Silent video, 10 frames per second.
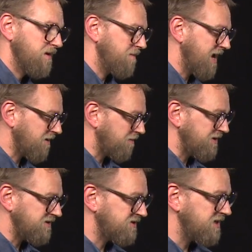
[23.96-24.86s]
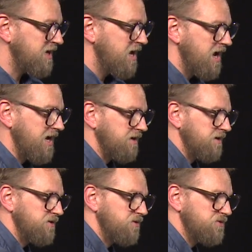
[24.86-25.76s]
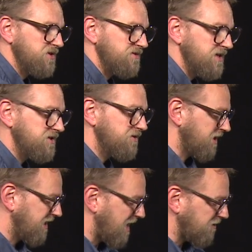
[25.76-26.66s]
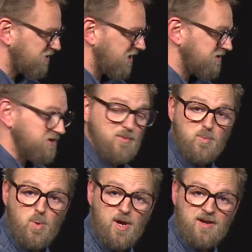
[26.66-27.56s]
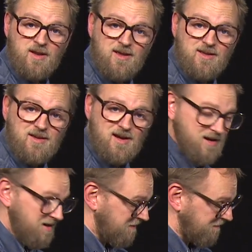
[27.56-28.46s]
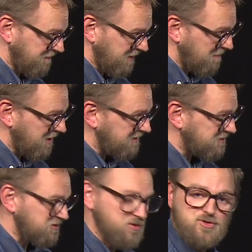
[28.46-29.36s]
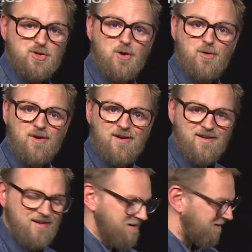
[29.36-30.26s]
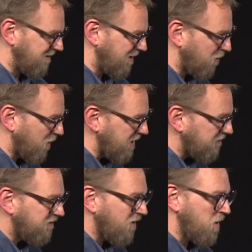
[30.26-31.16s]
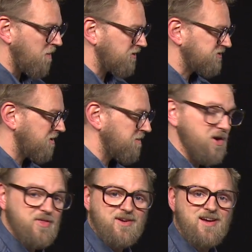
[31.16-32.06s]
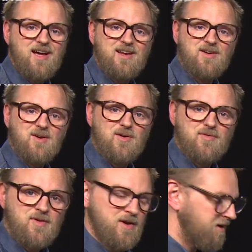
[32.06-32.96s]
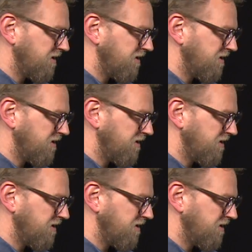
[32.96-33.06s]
Mac or PC. And using this, you can now change the one monitor to show a waveform or some other kind of